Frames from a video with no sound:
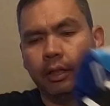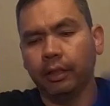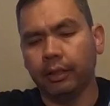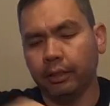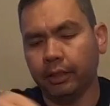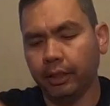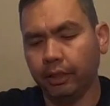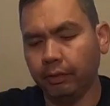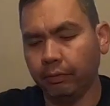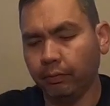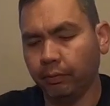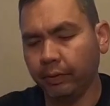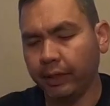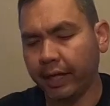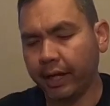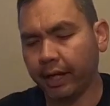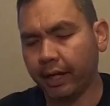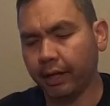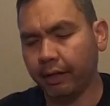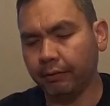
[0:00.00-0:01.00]
Then we
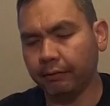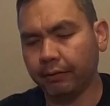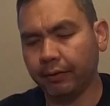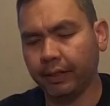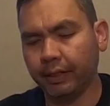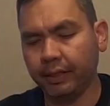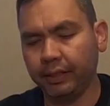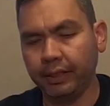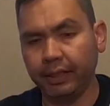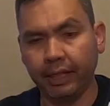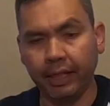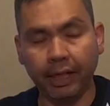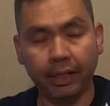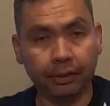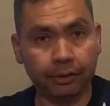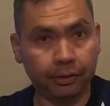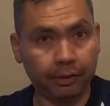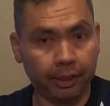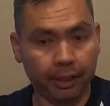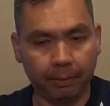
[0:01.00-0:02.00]
have the
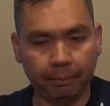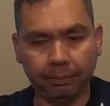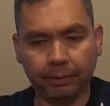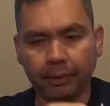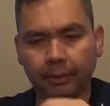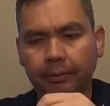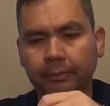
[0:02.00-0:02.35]
X-Temp.